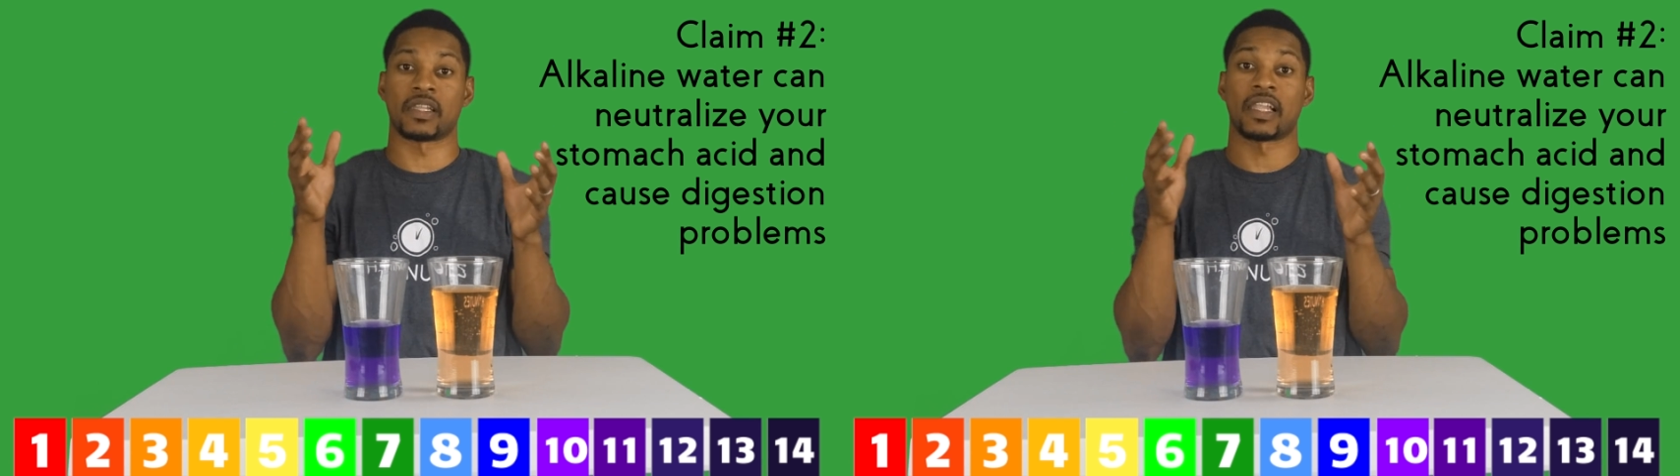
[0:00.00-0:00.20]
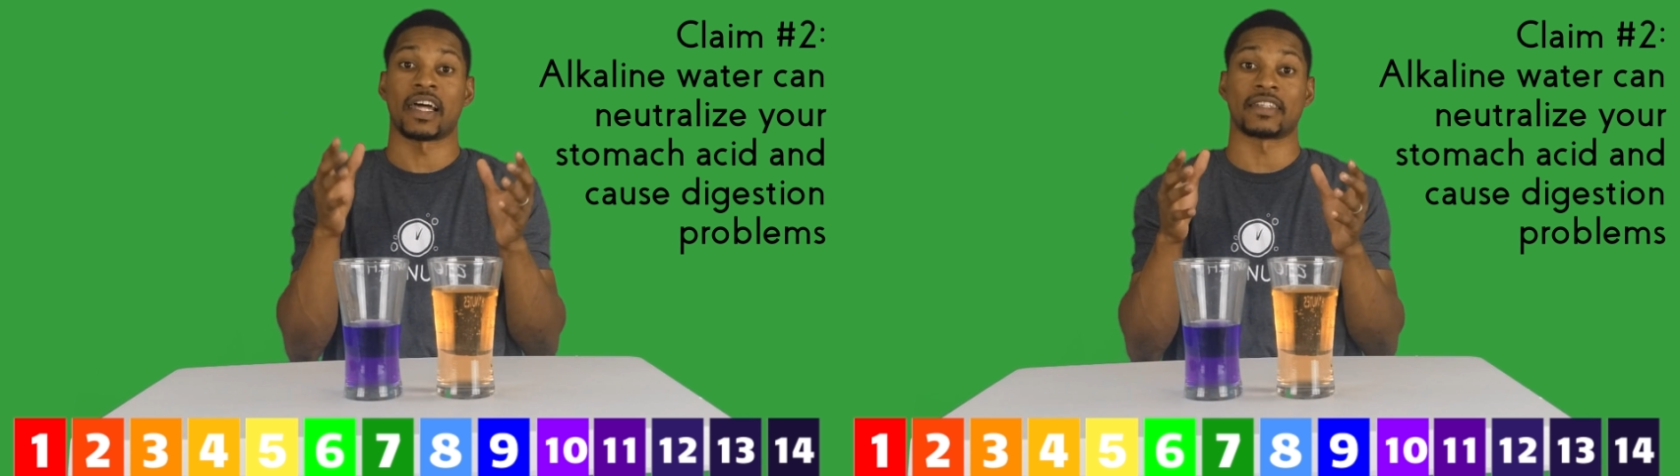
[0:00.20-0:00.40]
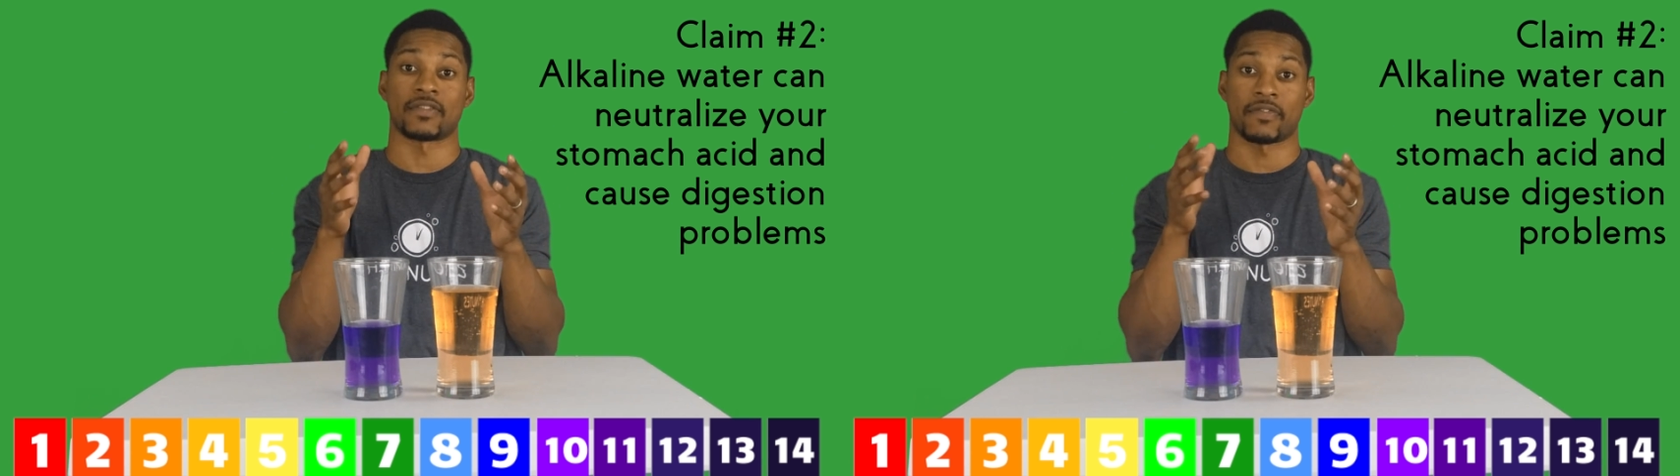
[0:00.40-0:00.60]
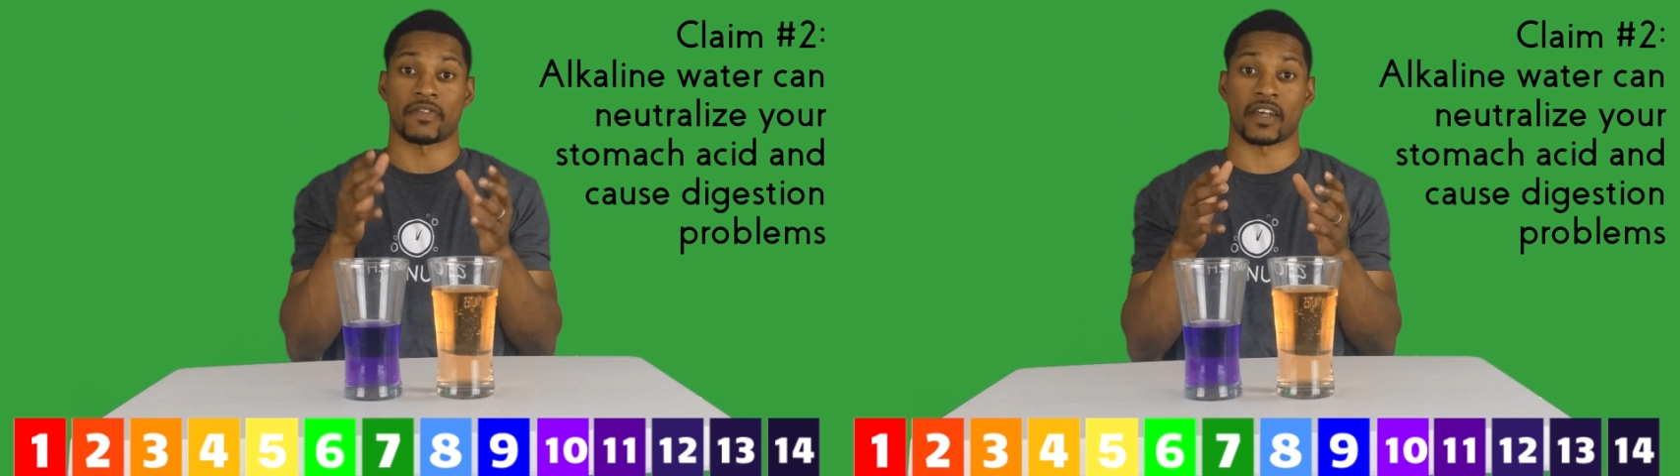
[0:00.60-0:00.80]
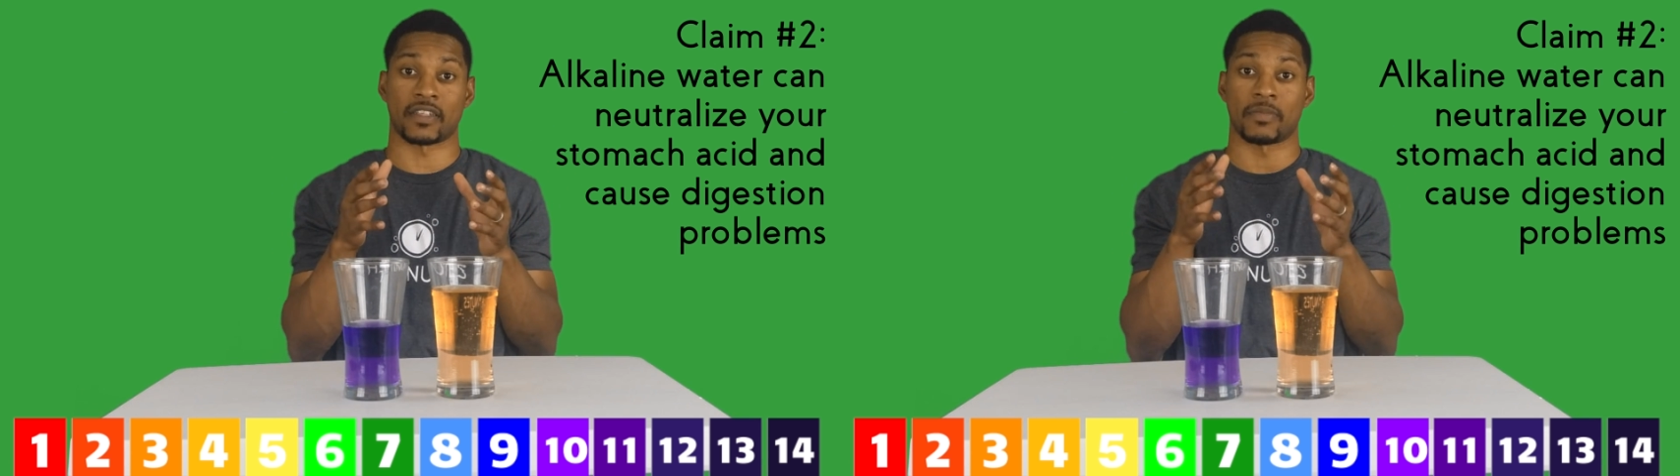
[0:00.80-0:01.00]
less
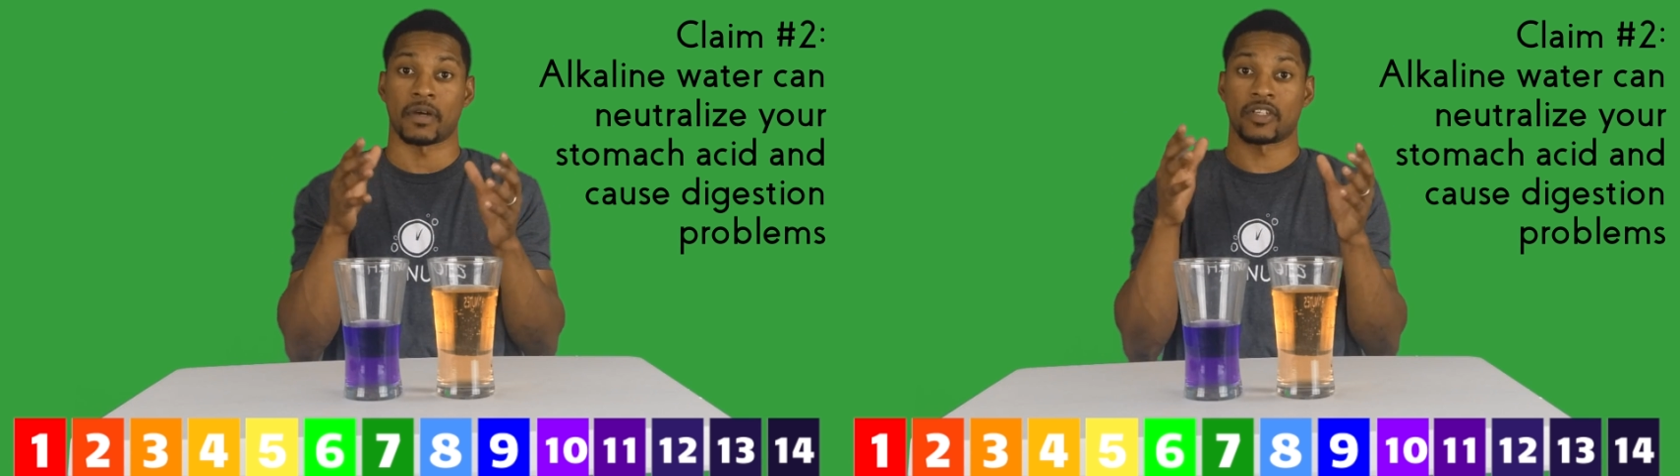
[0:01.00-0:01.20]
affected by